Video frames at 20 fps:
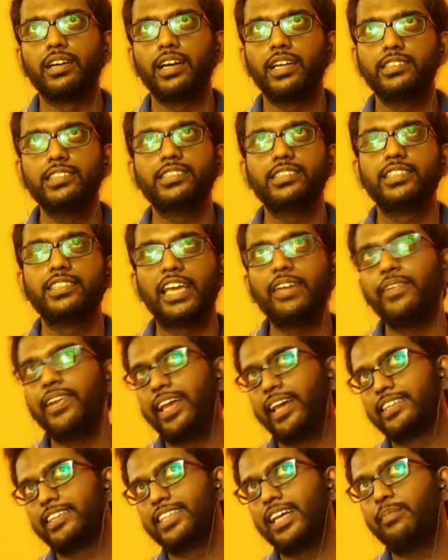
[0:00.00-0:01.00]
I just gave
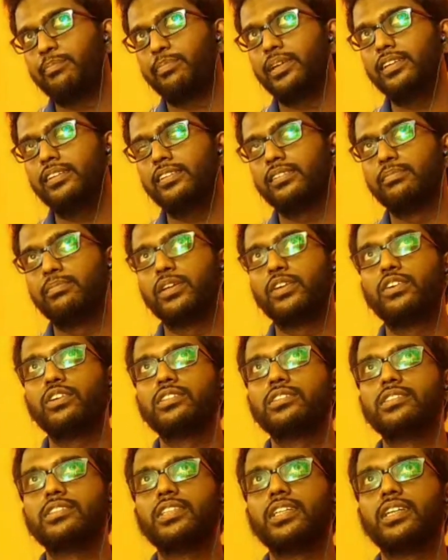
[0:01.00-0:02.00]
an example
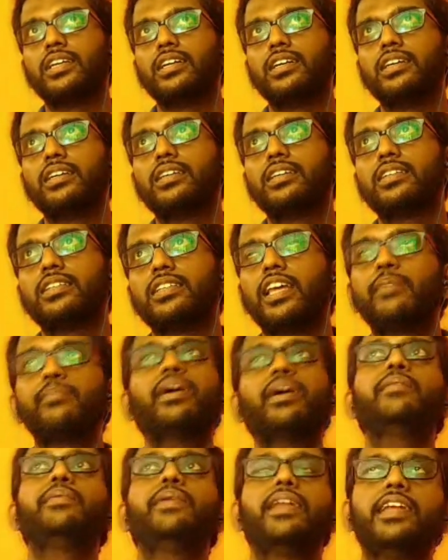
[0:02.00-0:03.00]
because there
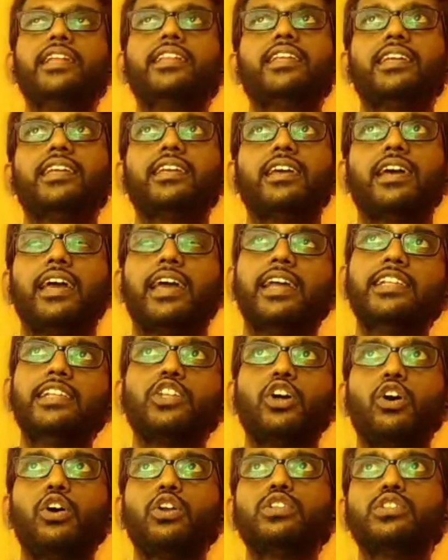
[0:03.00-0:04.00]
might be anything
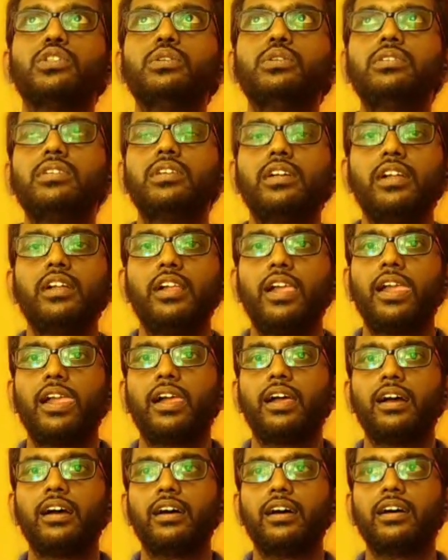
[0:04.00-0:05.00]
else also.
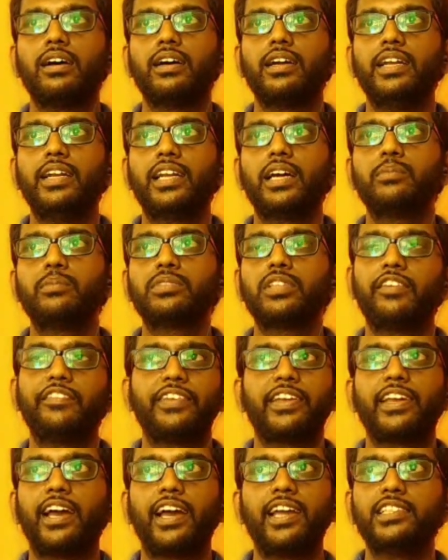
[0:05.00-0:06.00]
In terms
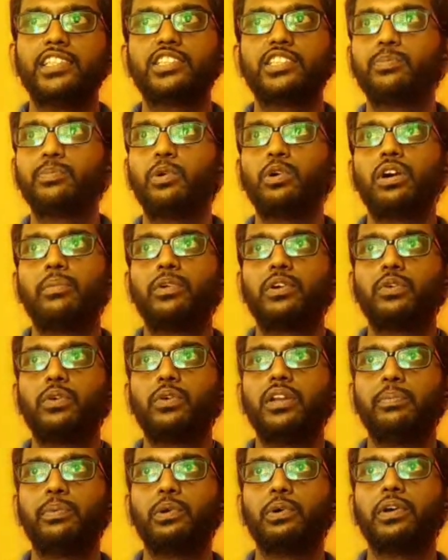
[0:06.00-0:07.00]
of like, I just spoke
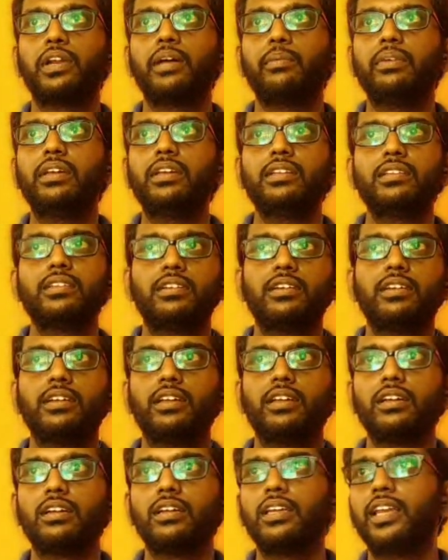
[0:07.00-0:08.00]
about only programming.
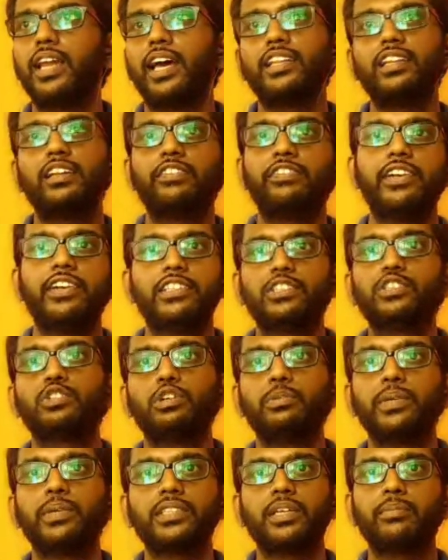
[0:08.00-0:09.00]
In other
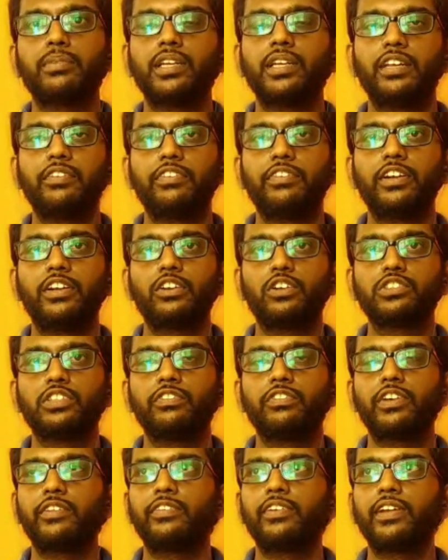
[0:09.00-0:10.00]
fields, it could be something
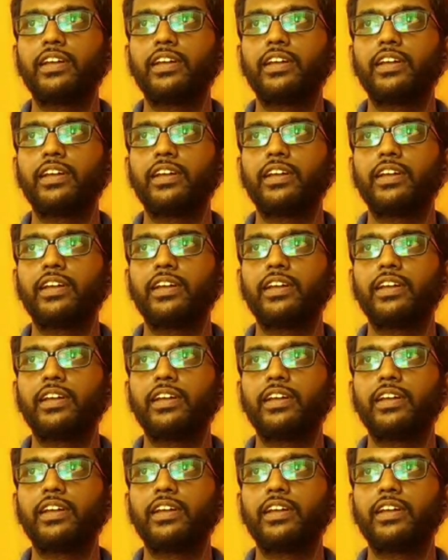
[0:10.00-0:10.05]
different also.